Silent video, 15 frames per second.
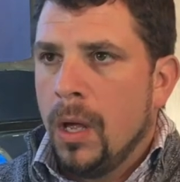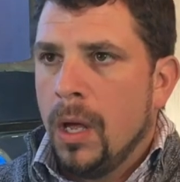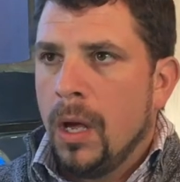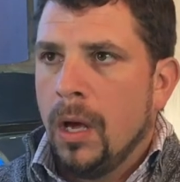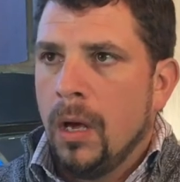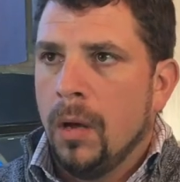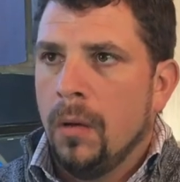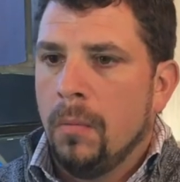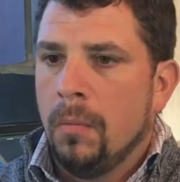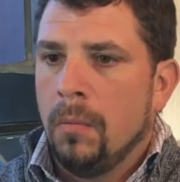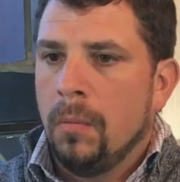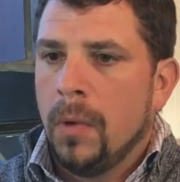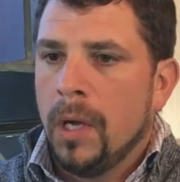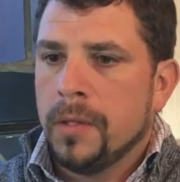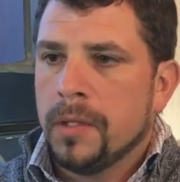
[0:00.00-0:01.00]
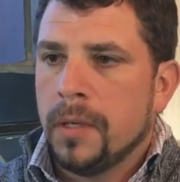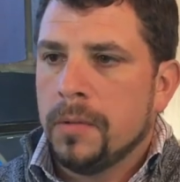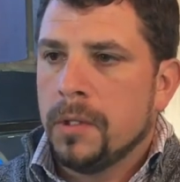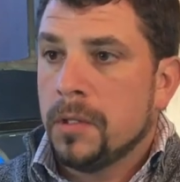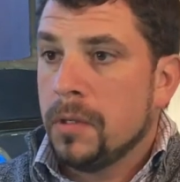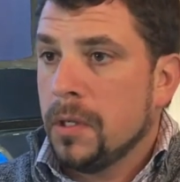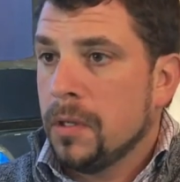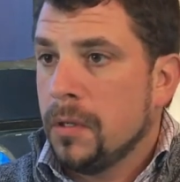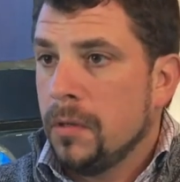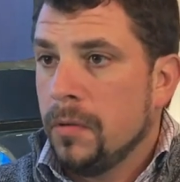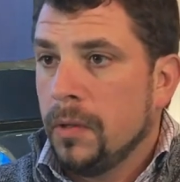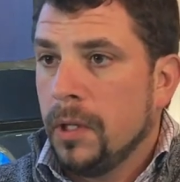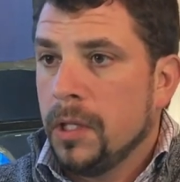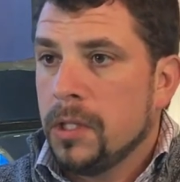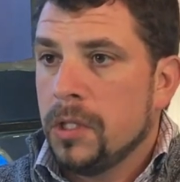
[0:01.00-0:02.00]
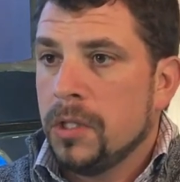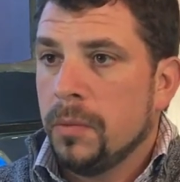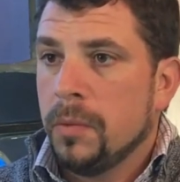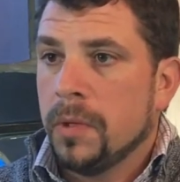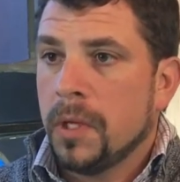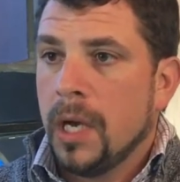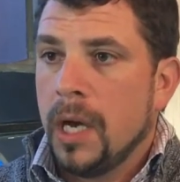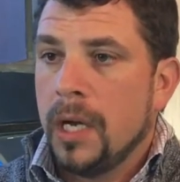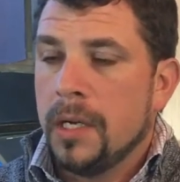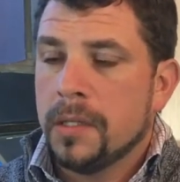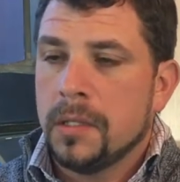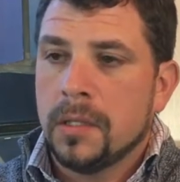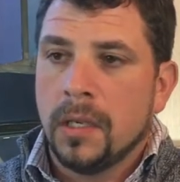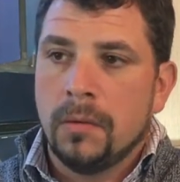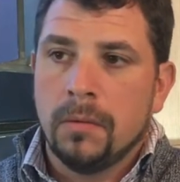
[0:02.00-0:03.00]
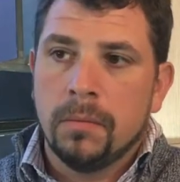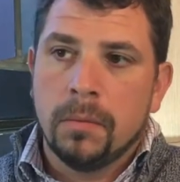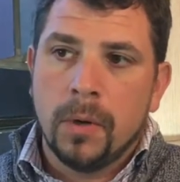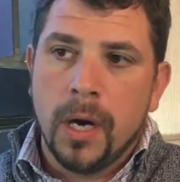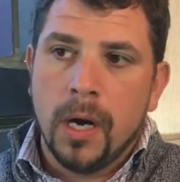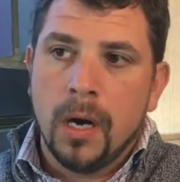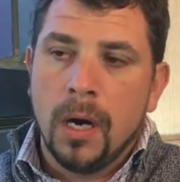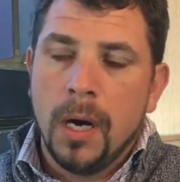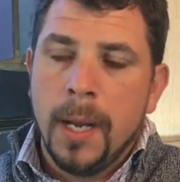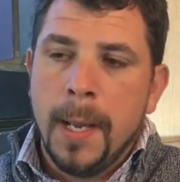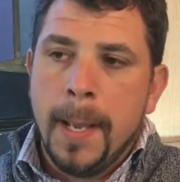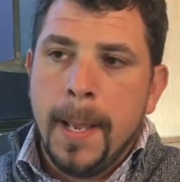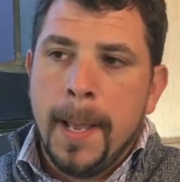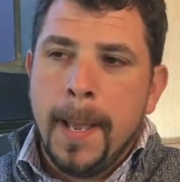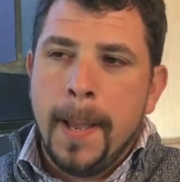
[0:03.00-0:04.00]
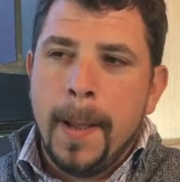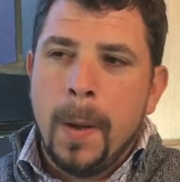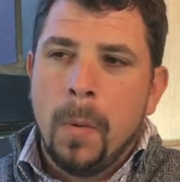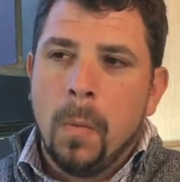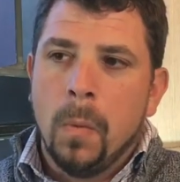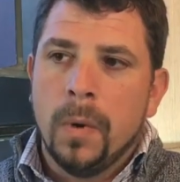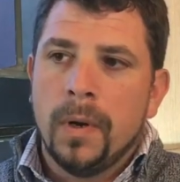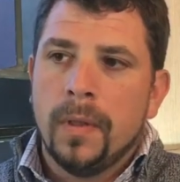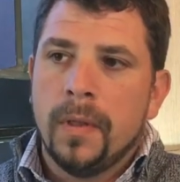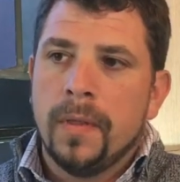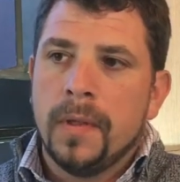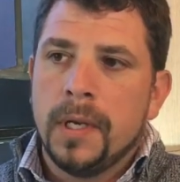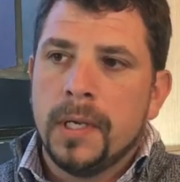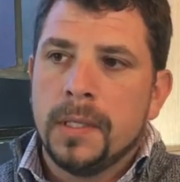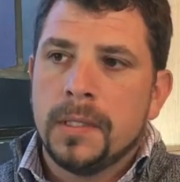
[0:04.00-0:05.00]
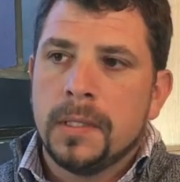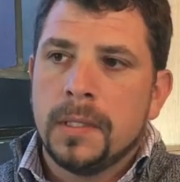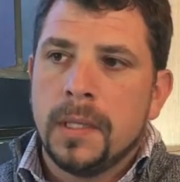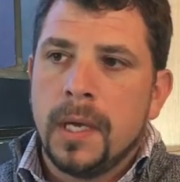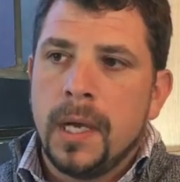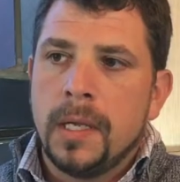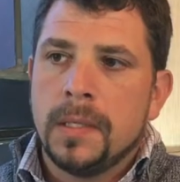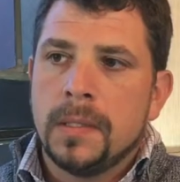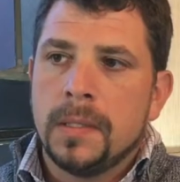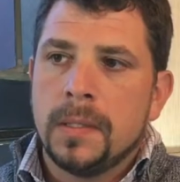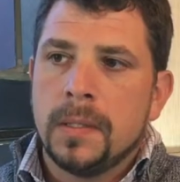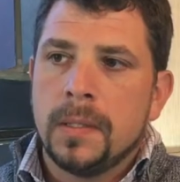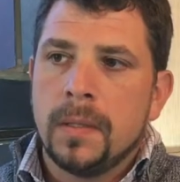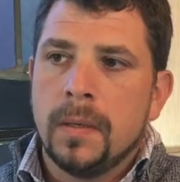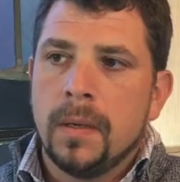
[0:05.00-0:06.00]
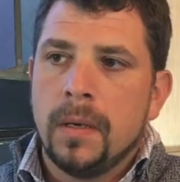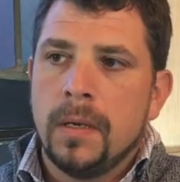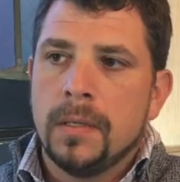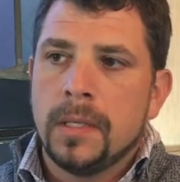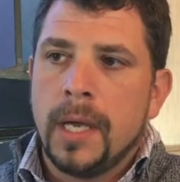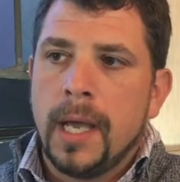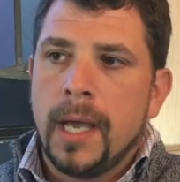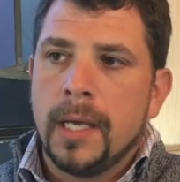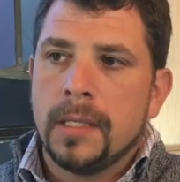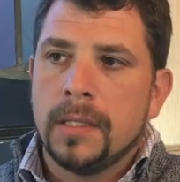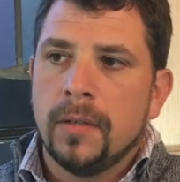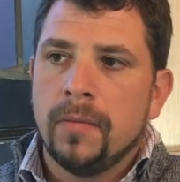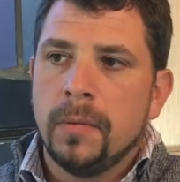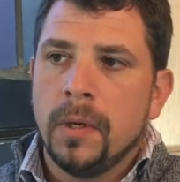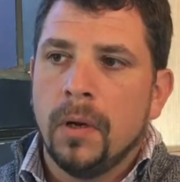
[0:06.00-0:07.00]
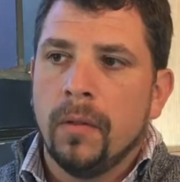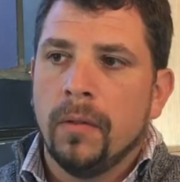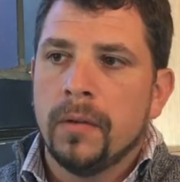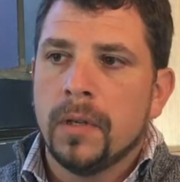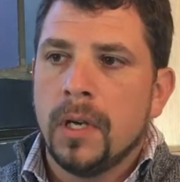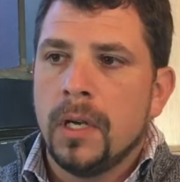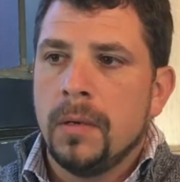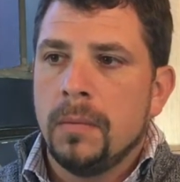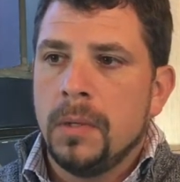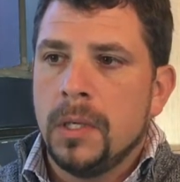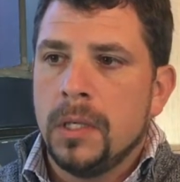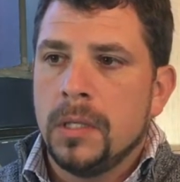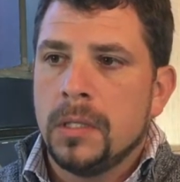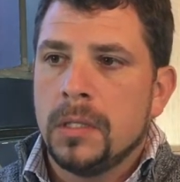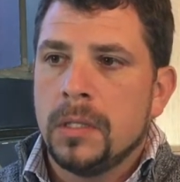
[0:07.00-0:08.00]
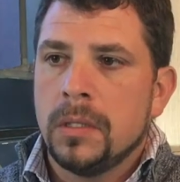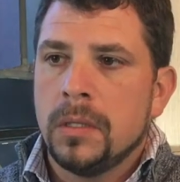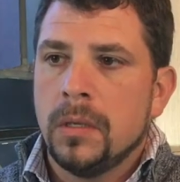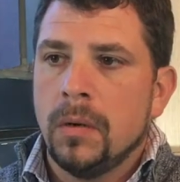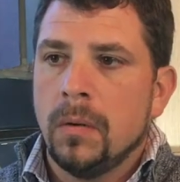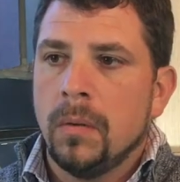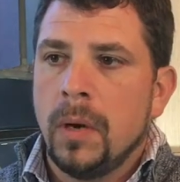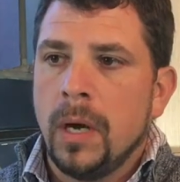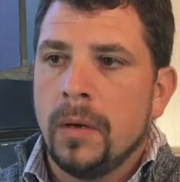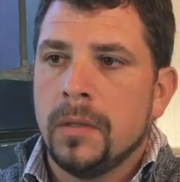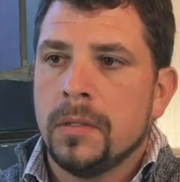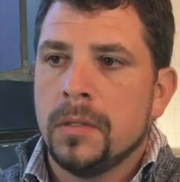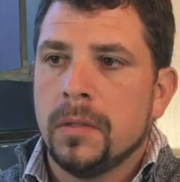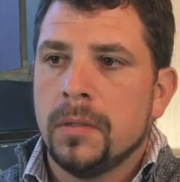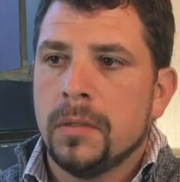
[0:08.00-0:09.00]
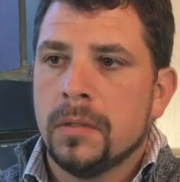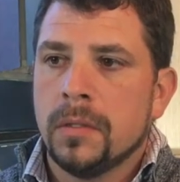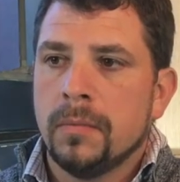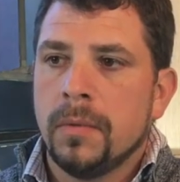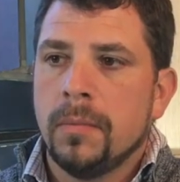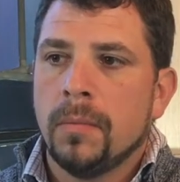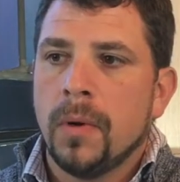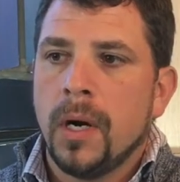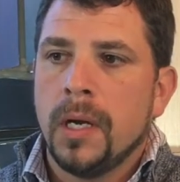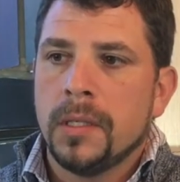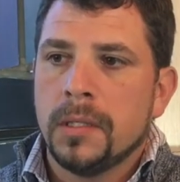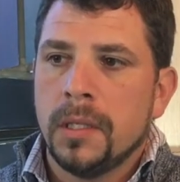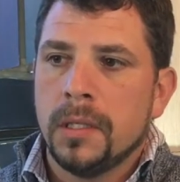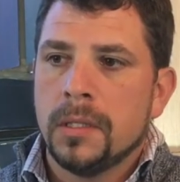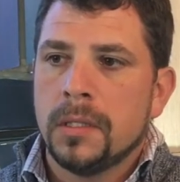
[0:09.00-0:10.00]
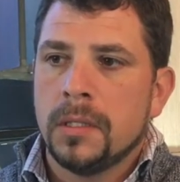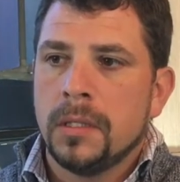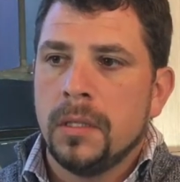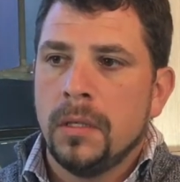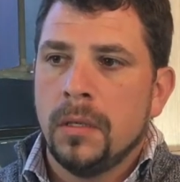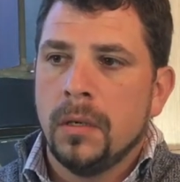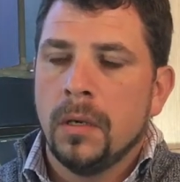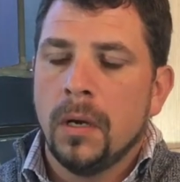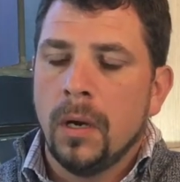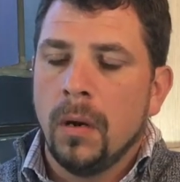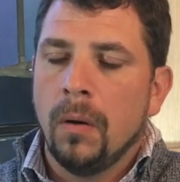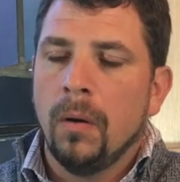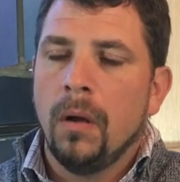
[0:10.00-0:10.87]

a time to strengthen your relationship with God. It's a time of prayer. One of the things that is asked of me all the time is, you know, how does your discernment process go?